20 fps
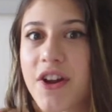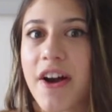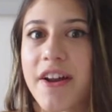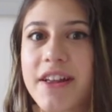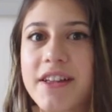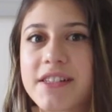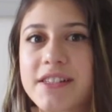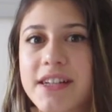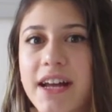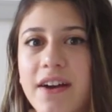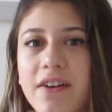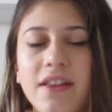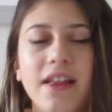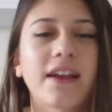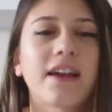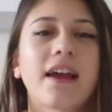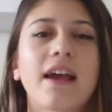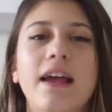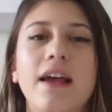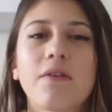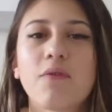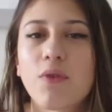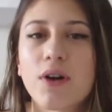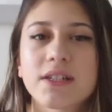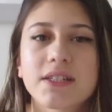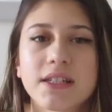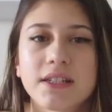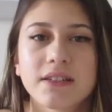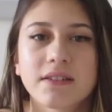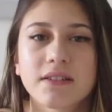an audience now? Like, it
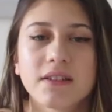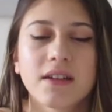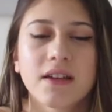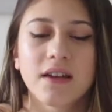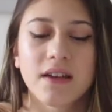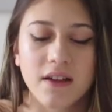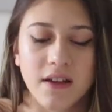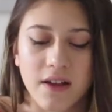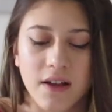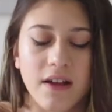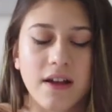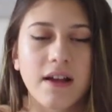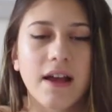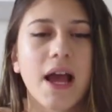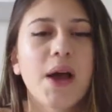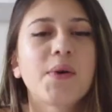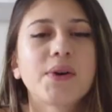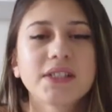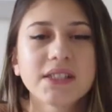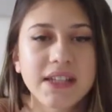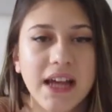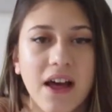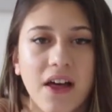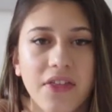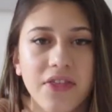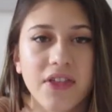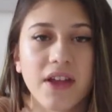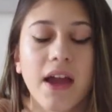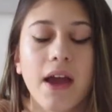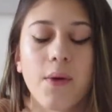wasn't it wasn't
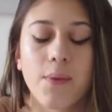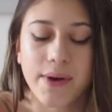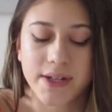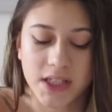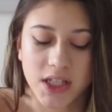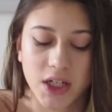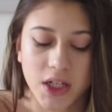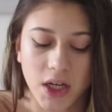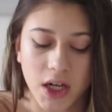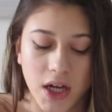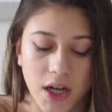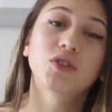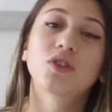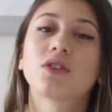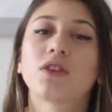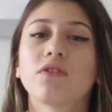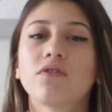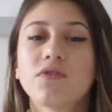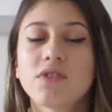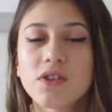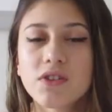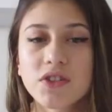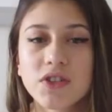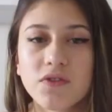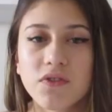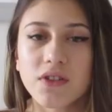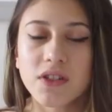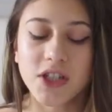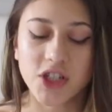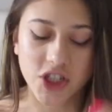healthy, it wasn't good. So the future
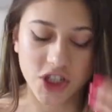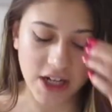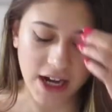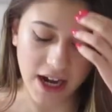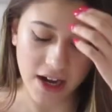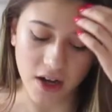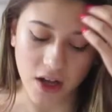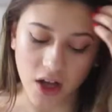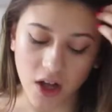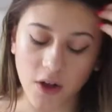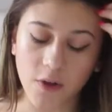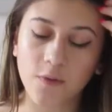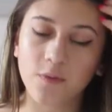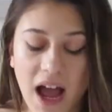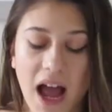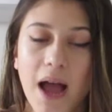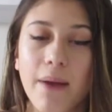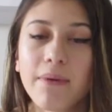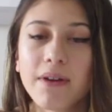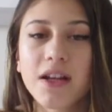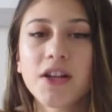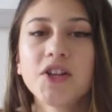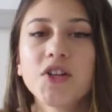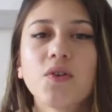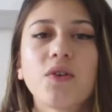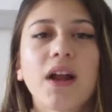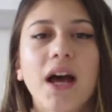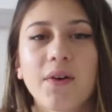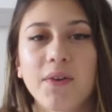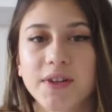for this channel, I'm gonna do
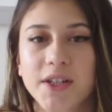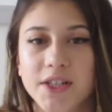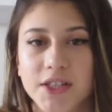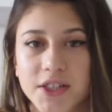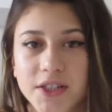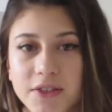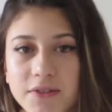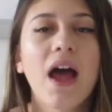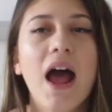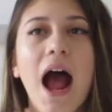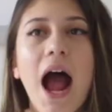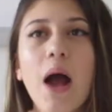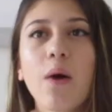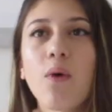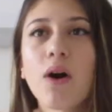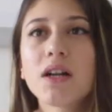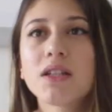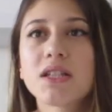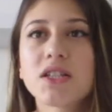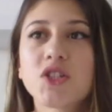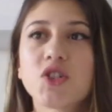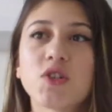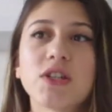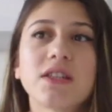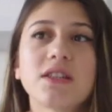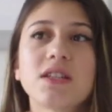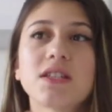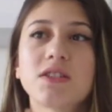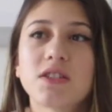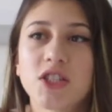what I wanna do. I want to
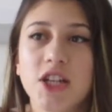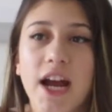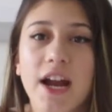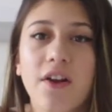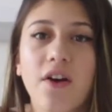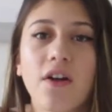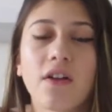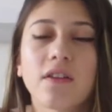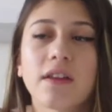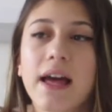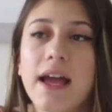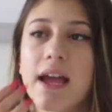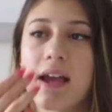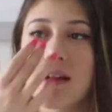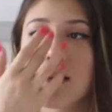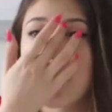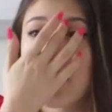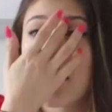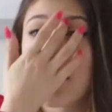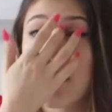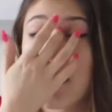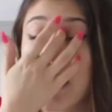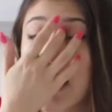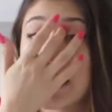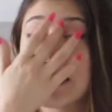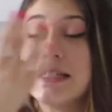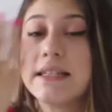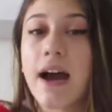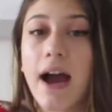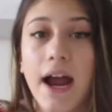treat this channel like
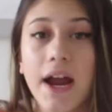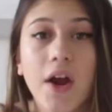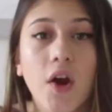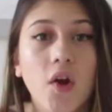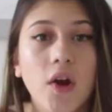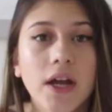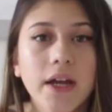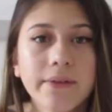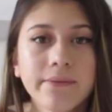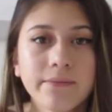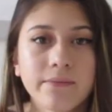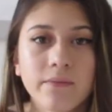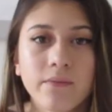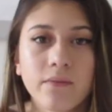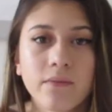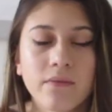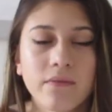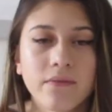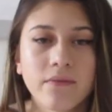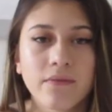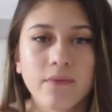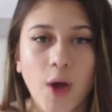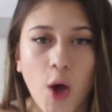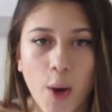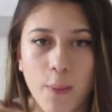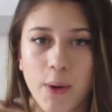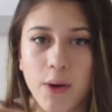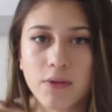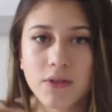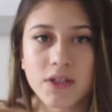a diary
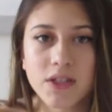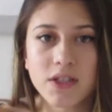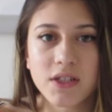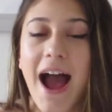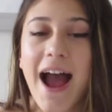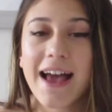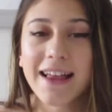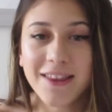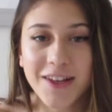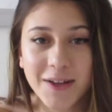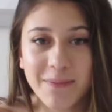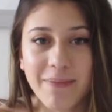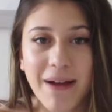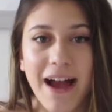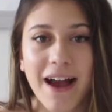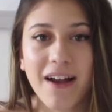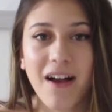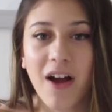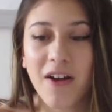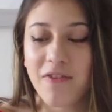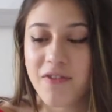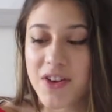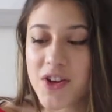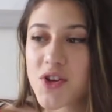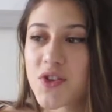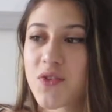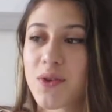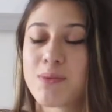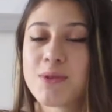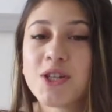almost. I look back on
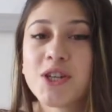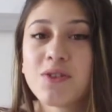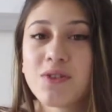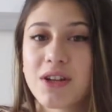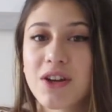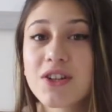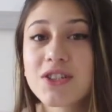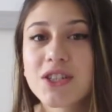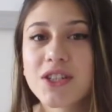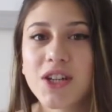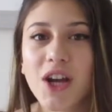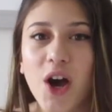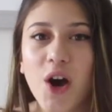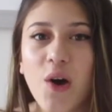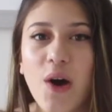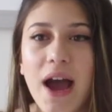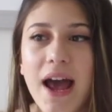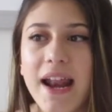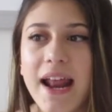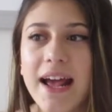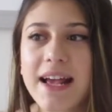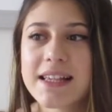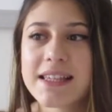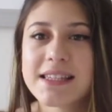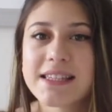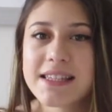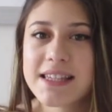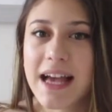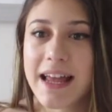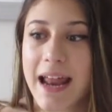videos from two years ago and I
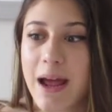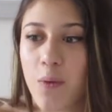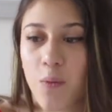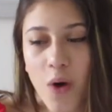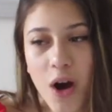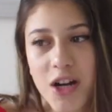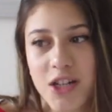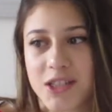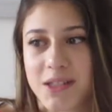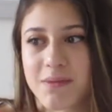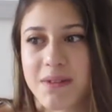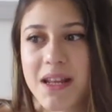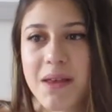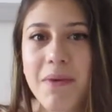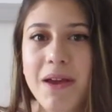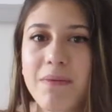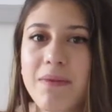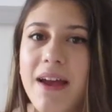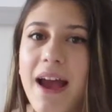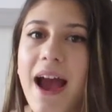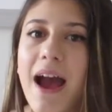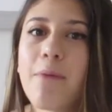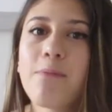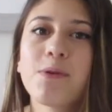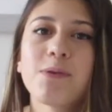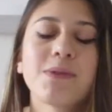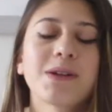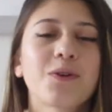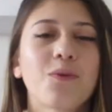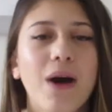see, and I watch them and they make me
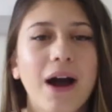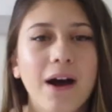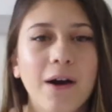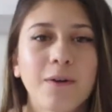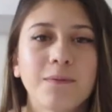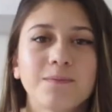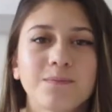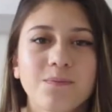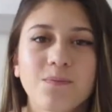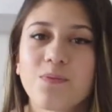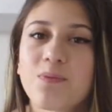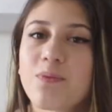happy. I'm like, wow,